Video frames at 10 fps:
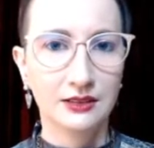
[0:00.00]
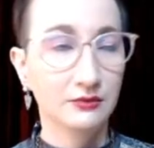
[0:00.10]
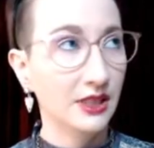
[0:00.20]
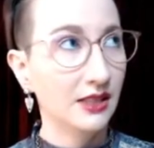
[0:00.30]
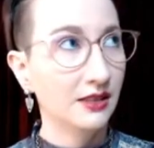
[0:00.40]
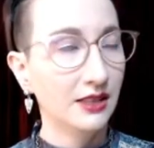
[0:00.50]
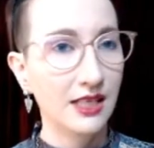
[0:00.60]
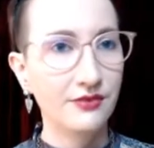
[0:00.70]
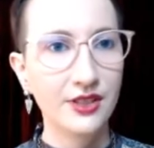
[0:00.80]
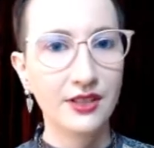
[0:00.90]
Well, I
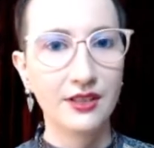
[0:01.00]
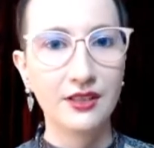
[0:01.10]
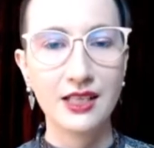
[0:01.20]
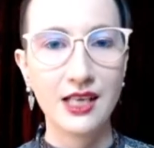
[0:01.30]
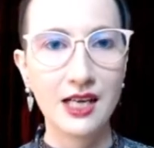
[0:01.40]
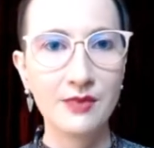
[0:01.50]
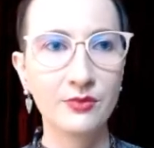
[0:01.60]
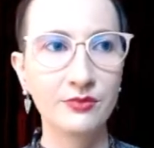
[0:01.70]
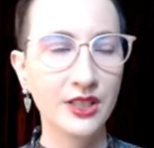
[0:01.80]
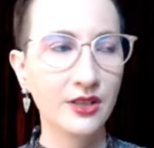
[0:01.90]
figure
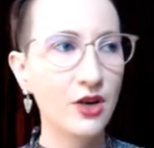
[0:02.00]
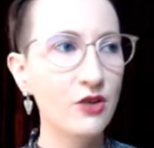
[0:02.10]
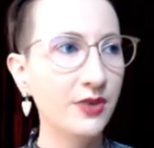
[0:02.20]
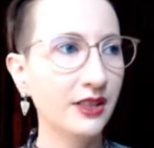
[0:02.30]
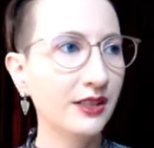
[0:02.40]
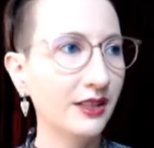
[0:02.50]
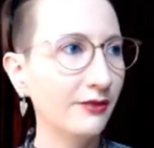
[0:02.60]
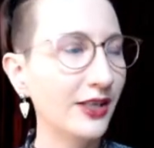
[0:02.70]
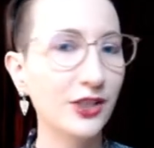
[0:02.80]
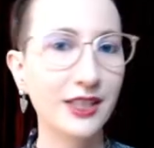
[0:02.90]
I'm, you know, hoping that
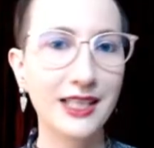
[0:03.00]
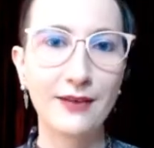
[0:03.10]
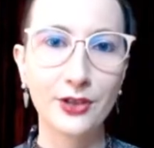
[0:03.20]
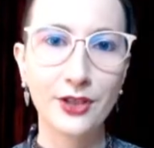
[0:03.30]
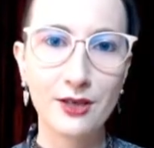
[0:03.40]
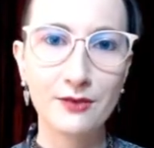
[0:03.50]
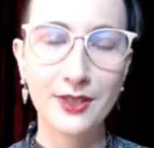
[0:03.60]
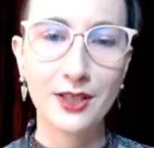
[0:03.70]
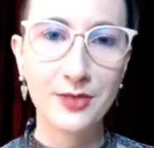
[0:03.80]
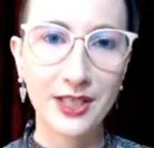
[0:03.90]
eventually after COVID,
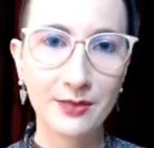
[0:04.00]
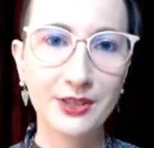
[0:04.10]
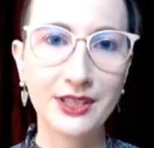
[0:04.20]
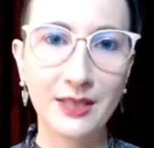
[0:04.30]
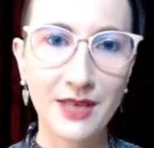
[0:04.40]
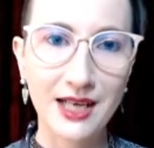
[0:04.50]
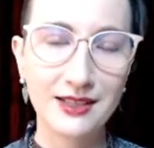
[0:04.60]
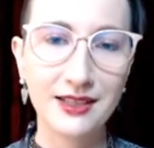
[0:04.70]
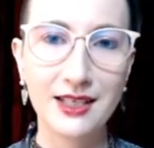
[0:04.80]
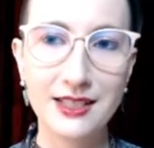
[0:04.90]
I'll be able to get back to
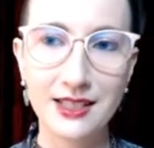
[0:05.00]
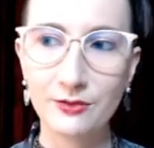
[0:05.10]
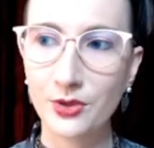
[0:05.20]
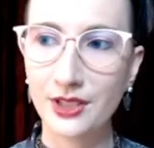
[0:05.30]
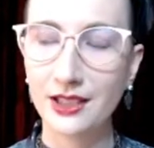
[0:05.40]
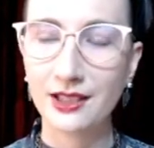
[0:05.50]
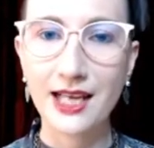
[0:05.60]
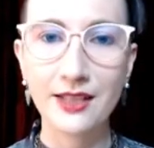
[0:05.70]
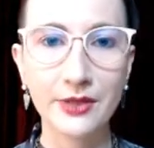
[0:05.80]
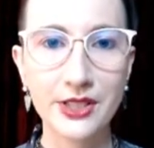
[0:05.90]
the idea of putting a
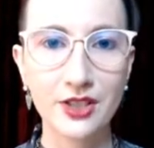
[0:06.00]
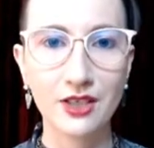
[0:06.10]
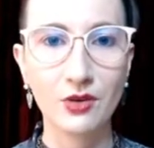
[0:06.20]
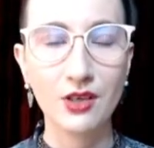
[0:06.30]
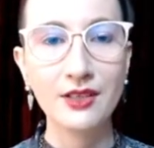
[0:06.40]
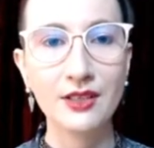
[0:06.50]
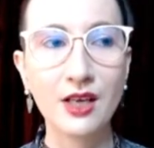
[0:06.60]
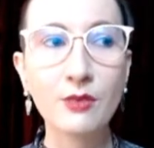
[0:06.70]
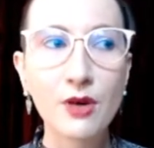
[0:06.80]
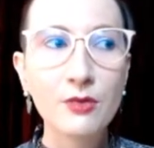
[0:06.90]
gallery show on, and
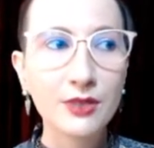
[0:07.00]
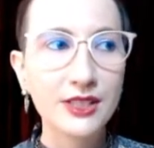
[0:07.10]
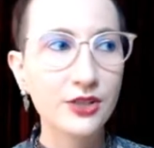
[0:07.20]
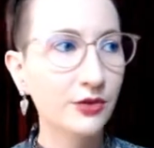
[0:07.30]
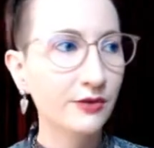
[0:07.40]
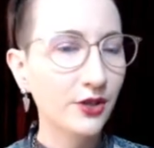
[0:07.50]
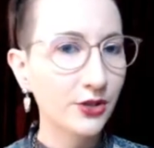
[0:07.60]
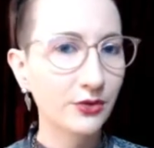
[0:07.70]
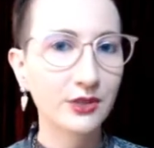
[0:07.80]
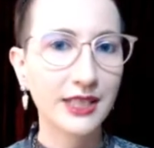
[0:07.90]
I'll probably do a
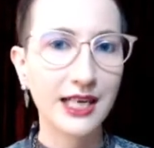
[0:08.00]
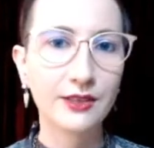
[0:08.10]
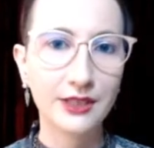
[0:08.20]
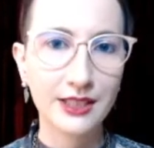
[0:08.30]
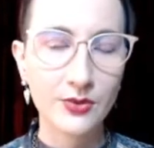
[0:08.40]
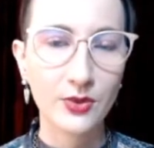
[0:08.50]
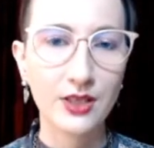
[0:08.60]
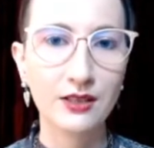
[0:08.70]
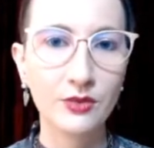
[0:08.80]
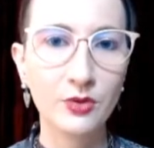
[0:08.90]
virtual gallery as
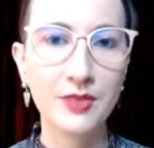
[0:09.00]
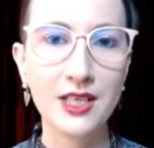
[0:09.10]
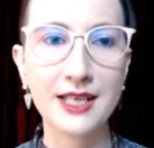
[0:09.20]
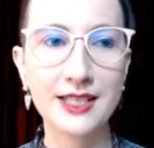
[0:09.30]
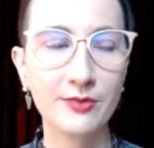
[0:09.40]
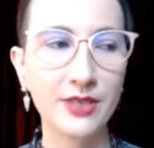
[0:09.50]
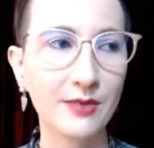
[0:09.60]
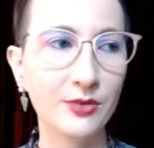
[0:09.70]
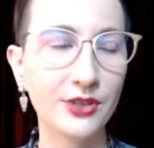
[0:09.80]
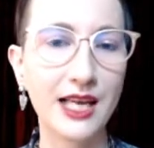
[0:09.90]
well. And it would be nice to be
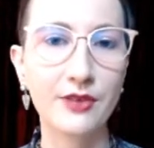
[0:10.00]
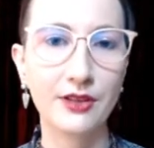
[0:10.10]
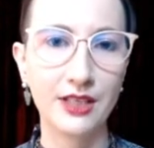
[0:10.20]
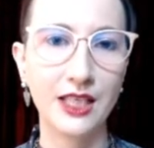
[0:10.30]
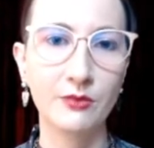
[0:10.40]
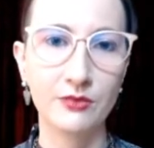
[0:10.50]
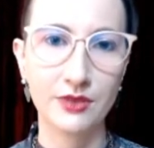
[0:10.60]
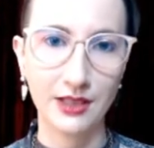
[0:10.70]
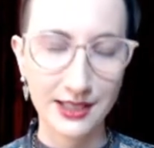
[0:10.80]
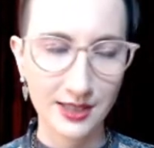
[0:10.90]
able to have a themed
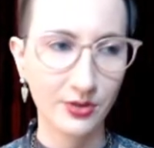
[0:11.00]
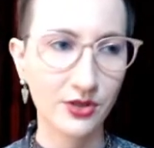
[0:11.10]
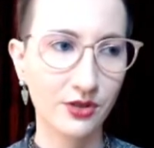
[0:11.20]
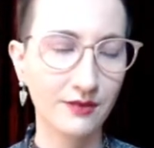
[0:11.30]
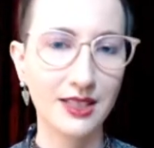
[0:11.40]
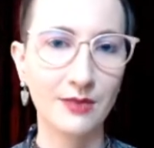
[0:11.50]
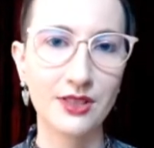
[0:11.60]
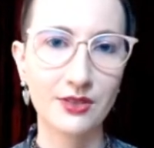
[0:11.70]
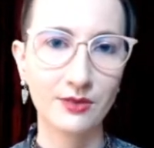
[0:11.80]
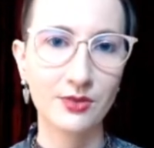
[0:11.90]
exhibition of some
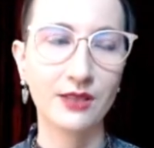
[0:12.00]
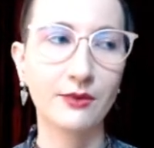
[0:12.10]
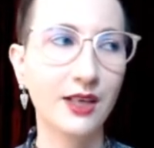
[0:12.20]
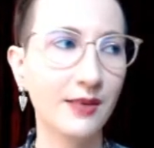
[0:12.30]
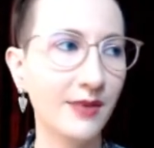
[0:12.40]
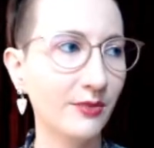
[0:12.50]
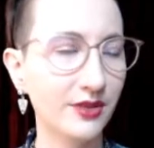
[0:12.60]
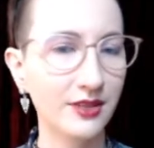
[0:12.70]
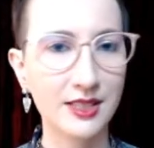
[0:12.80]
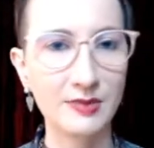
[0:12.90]
description where I'm able
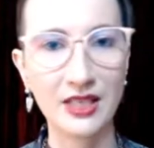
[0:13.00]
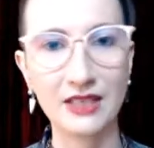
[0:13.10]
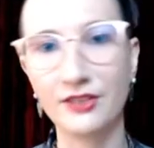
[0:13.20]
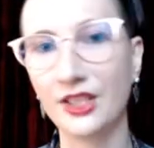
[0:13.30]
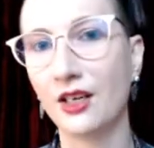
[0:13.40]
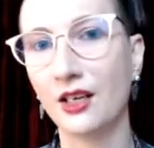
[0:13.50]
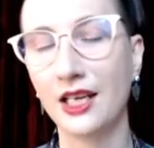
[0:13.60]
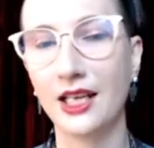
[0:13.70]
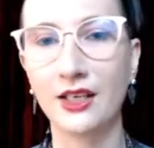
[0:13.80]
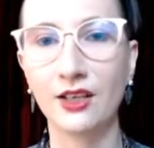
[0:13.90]
to display V R,
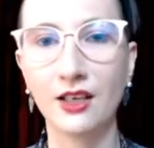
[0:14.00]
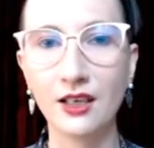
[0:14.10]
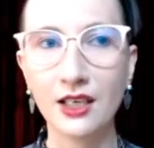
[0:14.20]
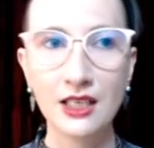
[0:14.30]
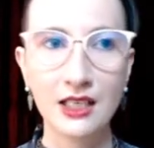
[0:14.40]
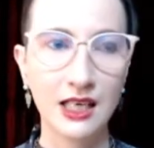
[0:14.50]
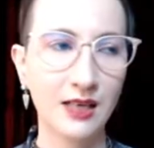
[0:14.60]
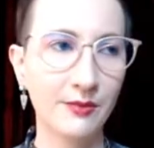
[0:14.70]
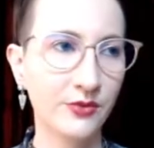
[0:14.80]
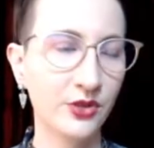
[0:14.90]
A R,
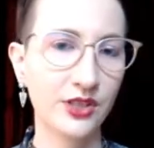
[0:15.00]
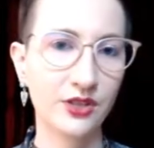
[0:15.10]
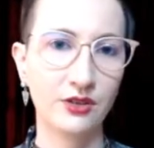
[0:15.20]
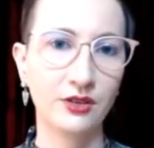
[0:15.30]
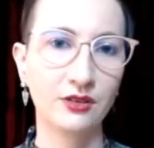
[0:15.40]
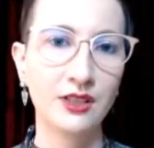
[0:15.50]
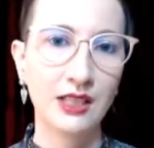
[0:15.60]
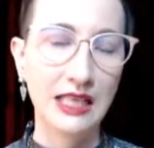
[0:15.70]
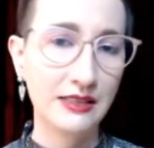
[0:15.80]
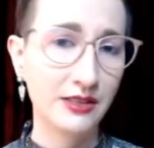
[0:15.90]
um, traditional
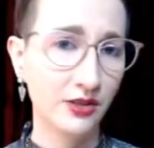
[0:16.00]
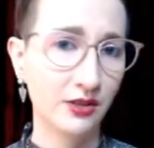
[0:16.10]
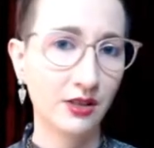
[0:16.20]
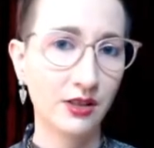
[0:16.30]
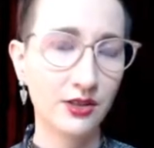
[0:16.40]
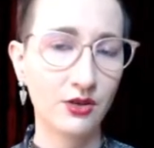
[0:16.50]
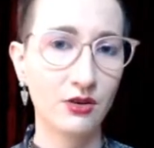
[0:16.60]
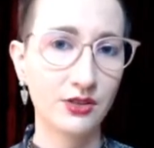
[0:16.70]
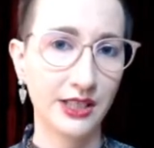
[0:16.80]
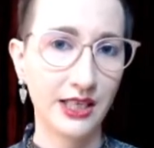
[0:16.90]
and digital arts
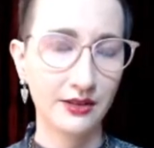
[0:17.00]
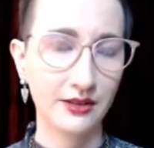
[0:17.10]
all together